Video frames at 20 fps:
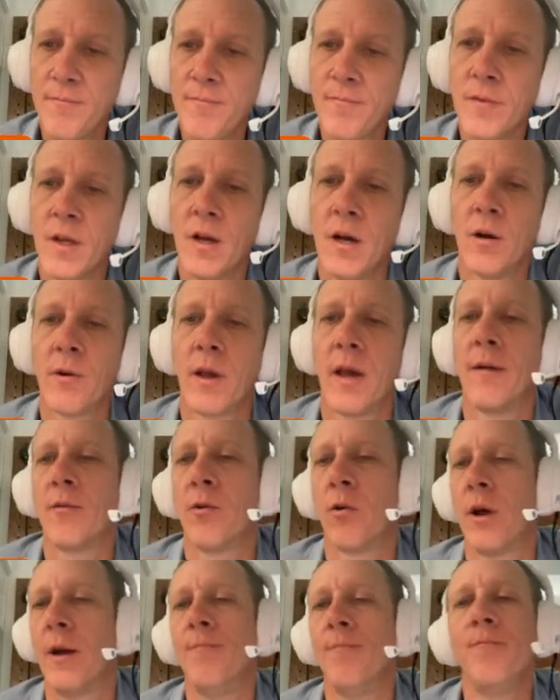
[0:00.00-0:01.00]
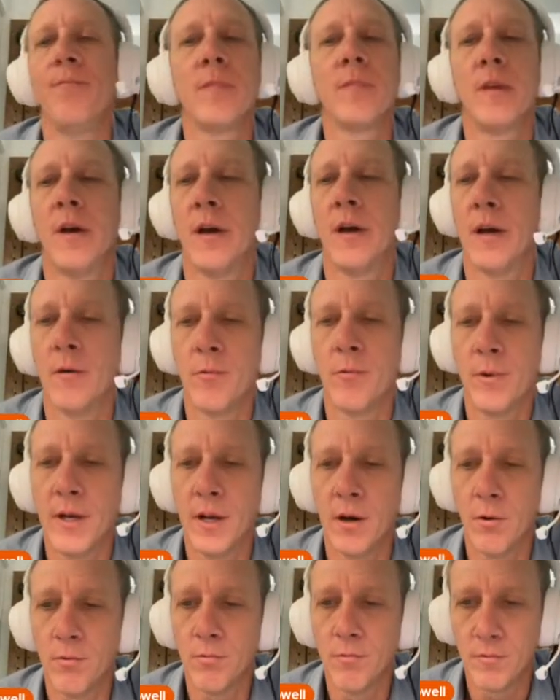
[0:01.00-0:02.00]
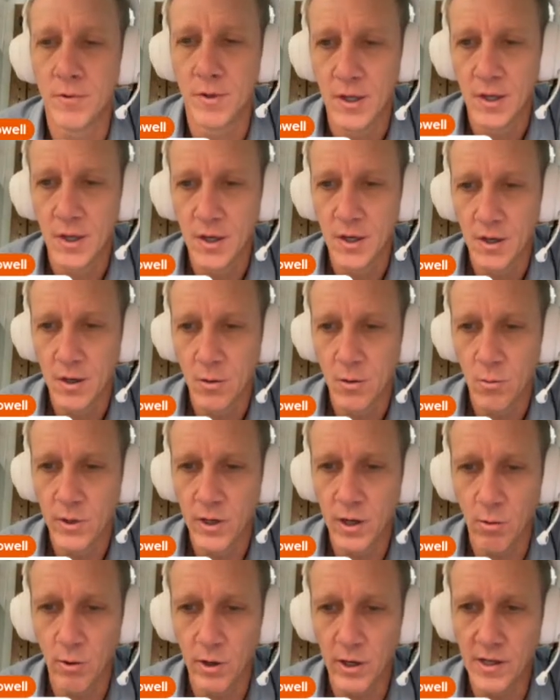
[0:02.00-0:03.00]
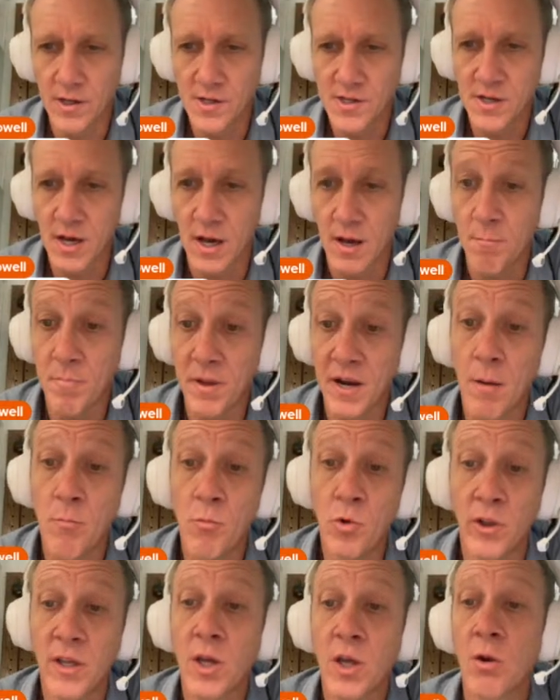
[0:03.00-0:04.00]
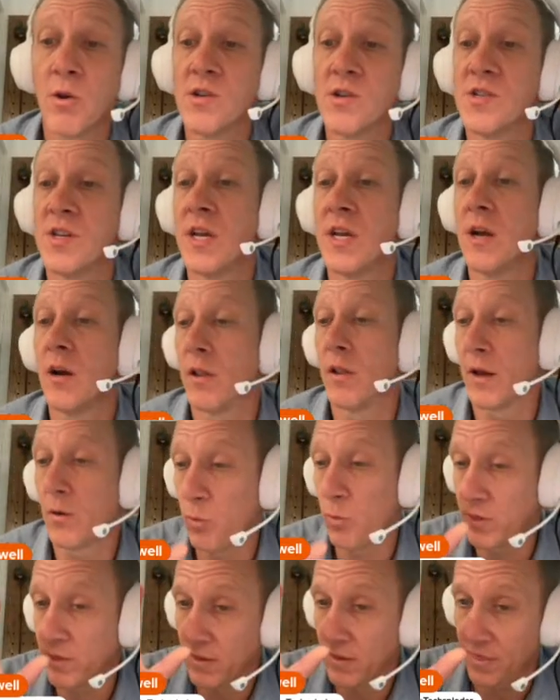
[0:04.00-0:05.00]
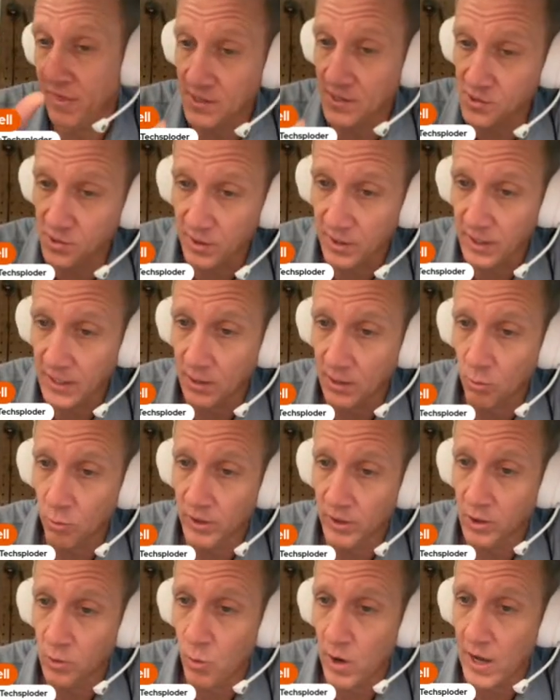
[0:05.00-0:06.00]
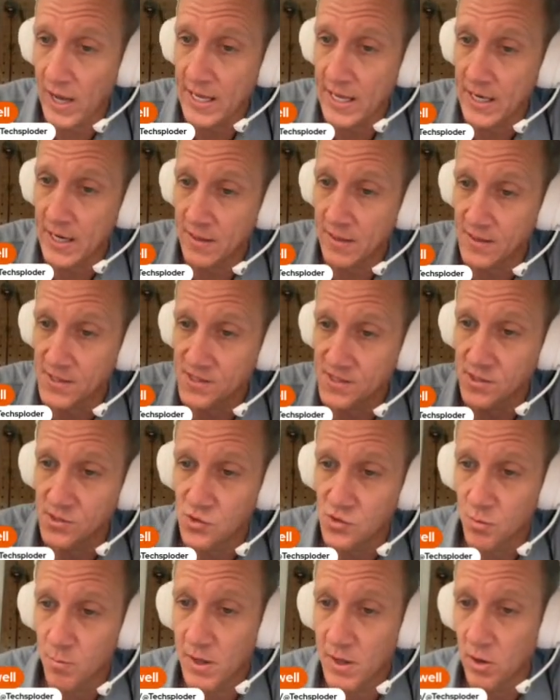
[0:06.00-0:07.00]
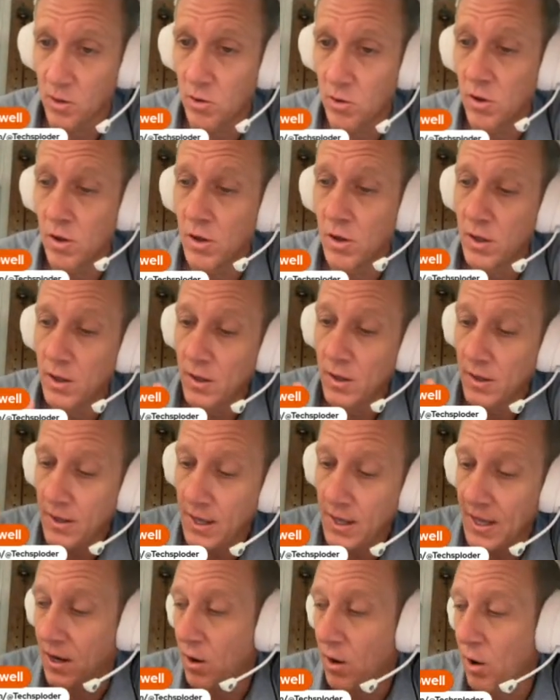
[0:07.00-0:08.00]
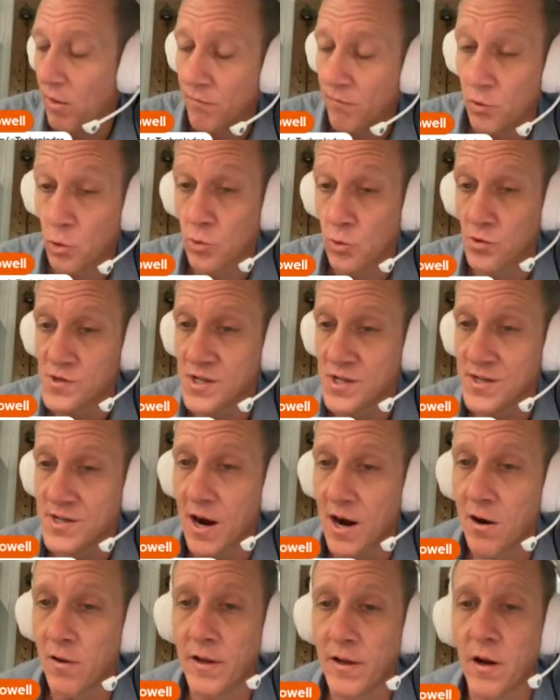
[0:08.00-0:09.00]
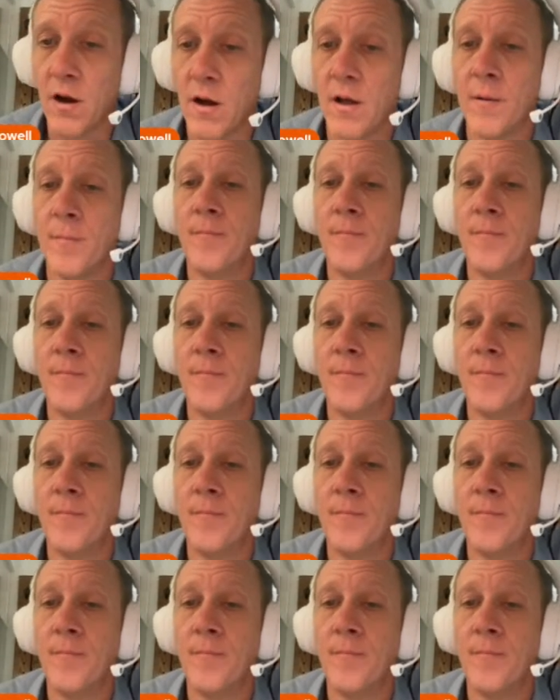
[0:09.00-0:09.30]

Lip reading: Okay, great. We know what it is. But I'm really curious to hear, like, when things are going to get really quiet in this instrumental, and are the vocals entirely gone?